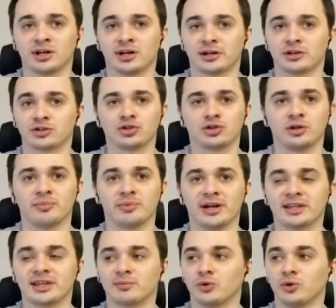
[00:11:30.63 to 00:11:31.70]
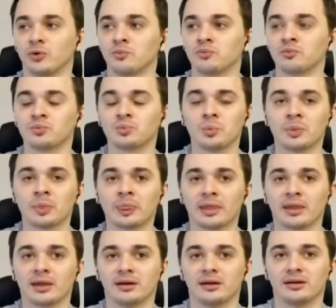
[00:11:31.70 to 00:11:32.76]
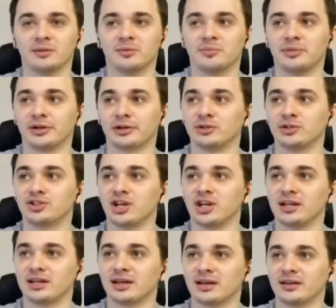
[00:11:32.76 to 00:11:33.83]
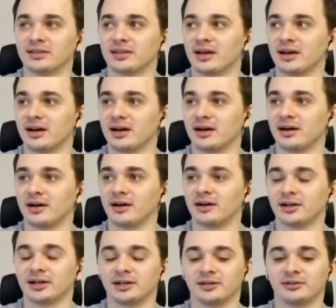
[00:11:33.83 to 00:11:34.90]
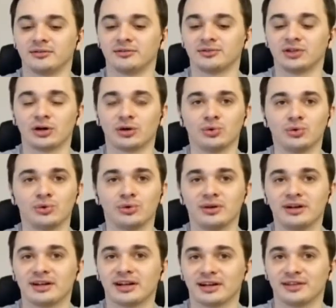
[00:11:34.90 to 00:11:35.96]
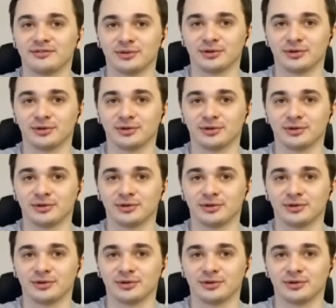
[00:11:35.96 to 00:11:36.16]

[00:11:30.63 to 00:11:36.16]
So it actually calculated the checksum on the new configuration.